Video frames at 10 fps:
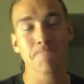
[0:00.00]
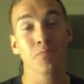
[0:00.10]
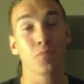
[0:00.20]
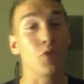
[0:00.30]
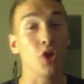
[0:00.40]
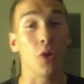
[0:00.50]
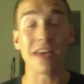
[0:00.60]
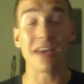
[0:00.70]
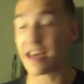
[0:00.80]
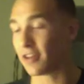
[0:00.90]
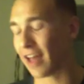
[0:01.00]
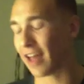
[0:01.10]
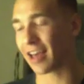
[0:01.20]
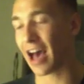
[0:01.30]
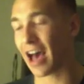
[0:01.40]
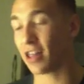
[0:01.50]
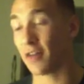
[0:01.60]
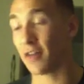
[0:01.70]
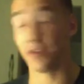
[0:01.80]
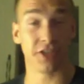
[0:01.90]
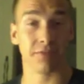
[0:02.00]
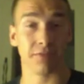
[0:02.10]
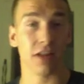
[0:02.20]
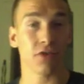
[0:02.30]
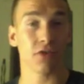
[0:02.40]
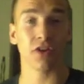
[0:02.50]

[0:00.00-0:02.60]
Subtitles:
Me even, like, I love the gym. I love going to the